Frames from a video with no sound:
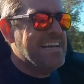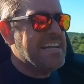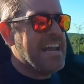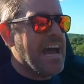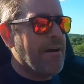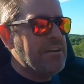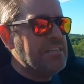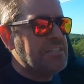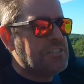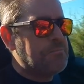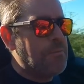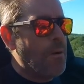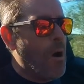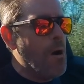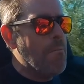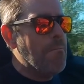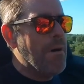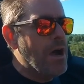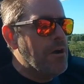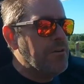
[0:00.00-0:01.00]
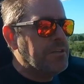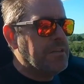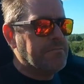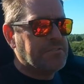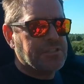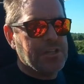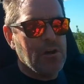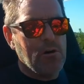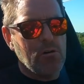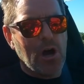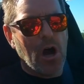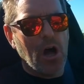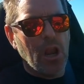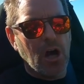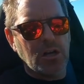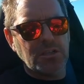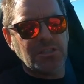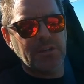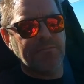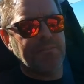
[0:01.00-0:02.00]
Now in sport mode, you've still got
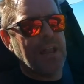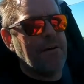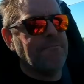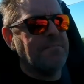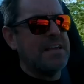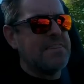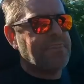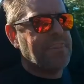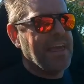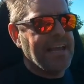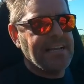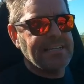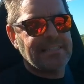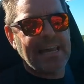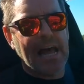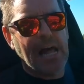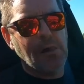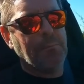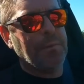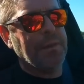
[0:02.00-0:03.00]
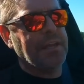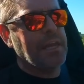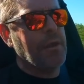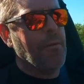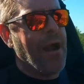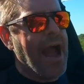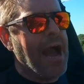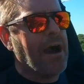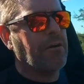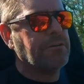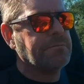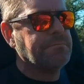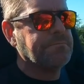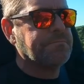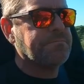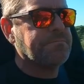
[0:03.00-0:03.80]
lots of lovely things helping you out.